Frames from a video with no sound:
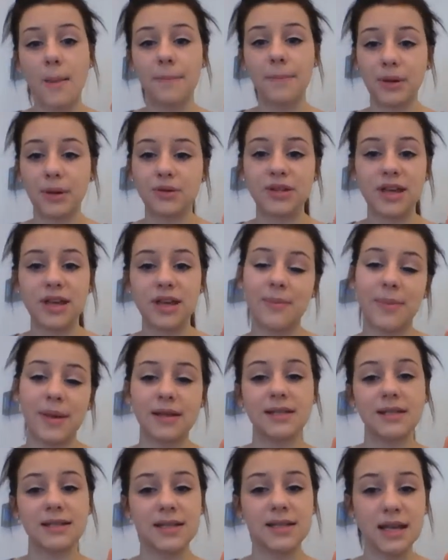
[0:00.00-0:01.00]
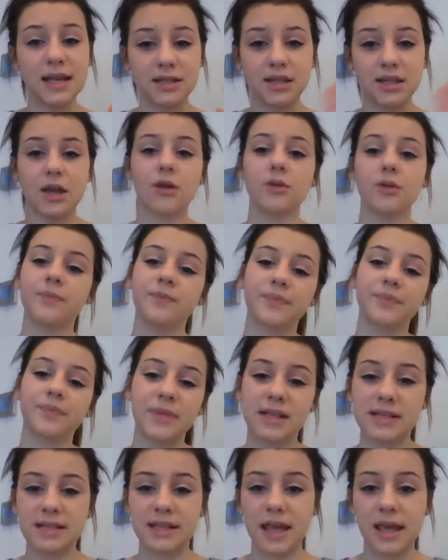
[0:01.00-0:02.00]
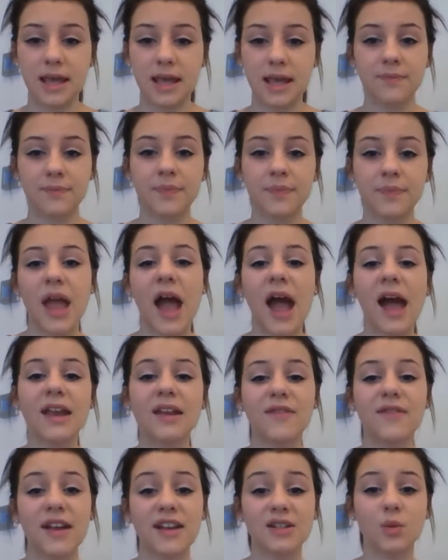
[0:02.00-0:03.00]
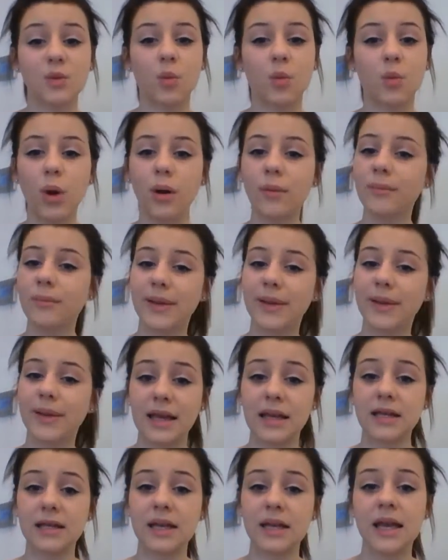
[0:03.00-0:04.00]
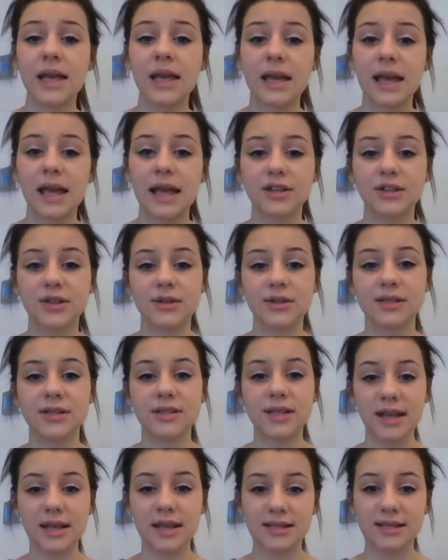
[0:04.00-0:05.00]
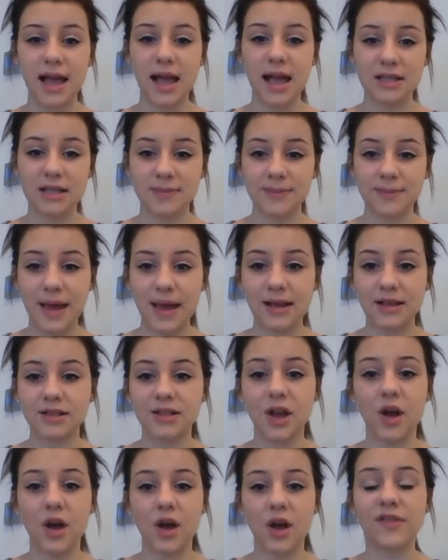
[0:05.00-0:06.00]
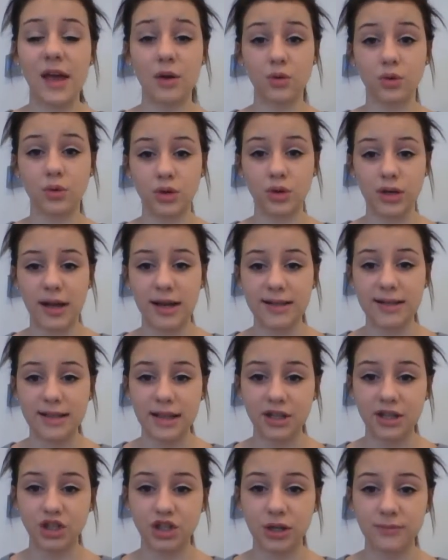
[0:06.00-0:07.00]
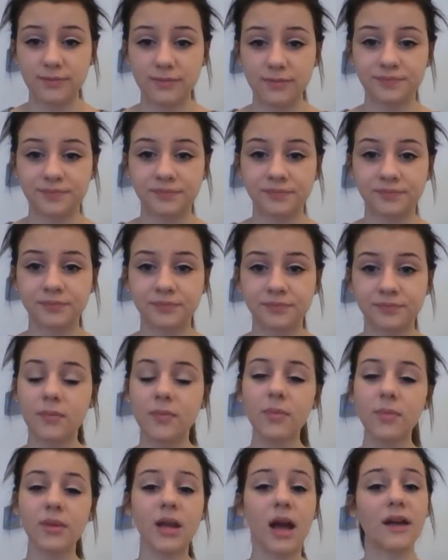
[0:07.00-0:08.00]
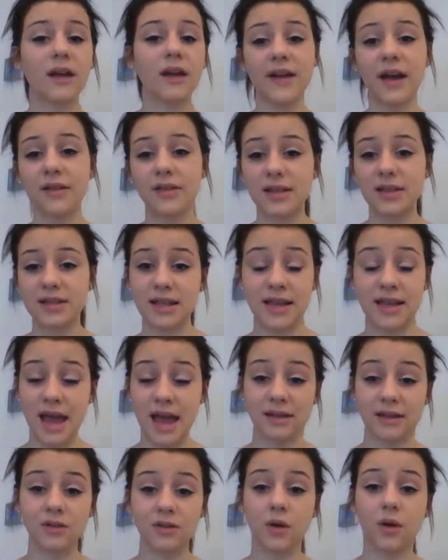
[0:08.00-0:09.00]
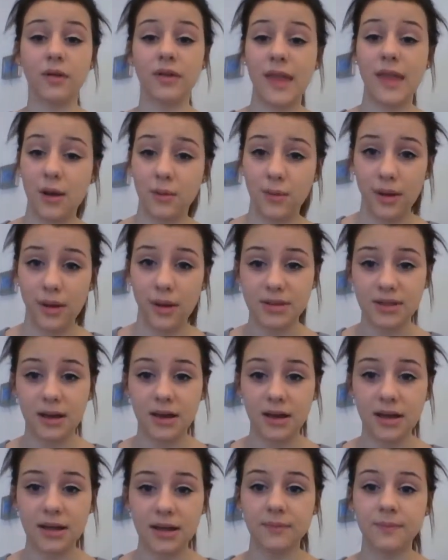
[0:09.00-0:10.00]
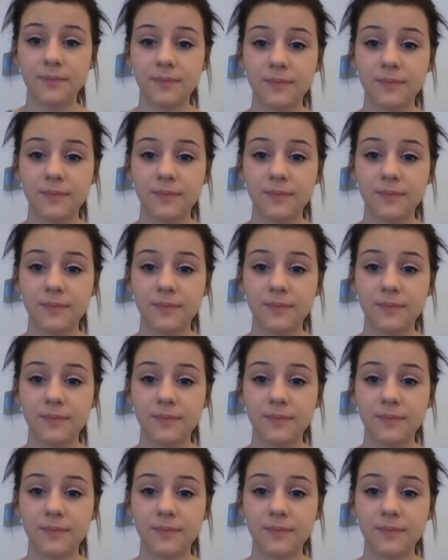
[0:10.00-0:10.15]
Building a Better Tesco scheme and invest $1 billion into 6 aspects of their organisation. I found this again on their website.